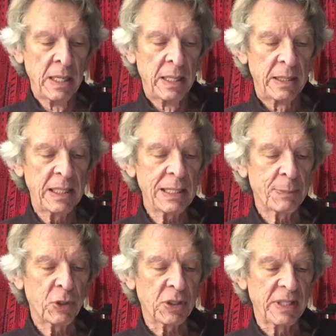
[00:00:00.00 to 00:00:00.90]
Dilip
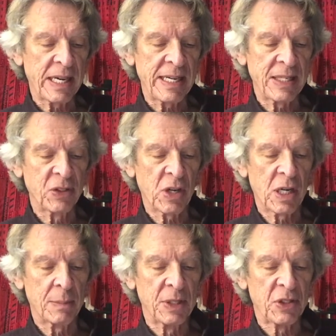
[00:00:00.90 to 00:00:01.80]
took Diane's
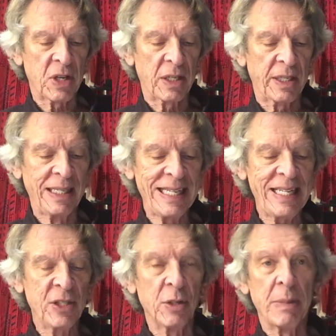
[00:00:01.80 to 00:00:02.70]
arm and started
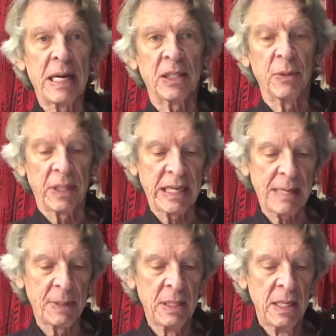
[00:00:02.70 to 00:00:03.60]
leading her back to her
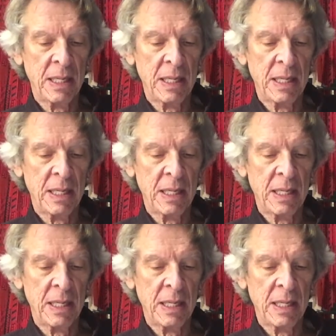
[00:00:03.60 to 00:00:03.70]
cabin.